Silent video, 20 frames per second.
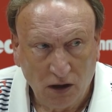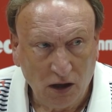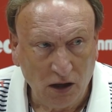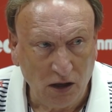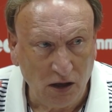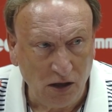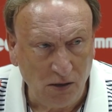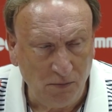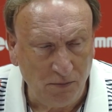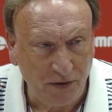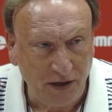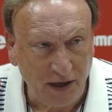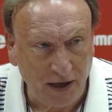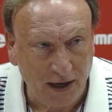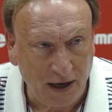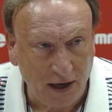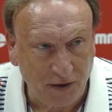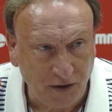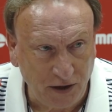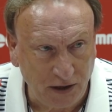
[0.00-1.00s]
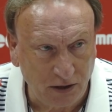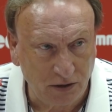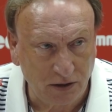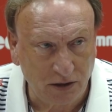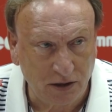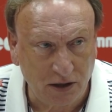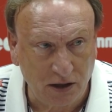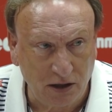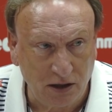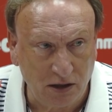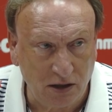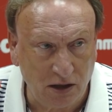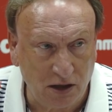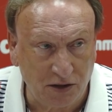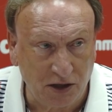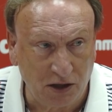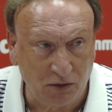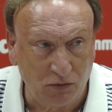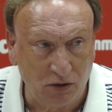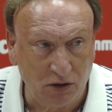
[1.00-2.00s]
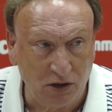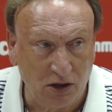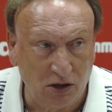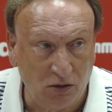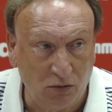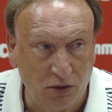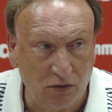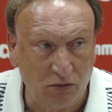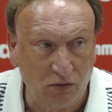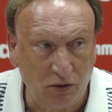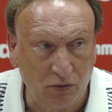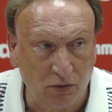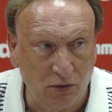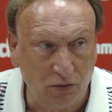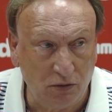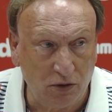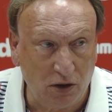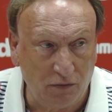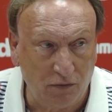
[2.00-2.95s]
Um, yeah, I think uh, I think we, you know, we, we,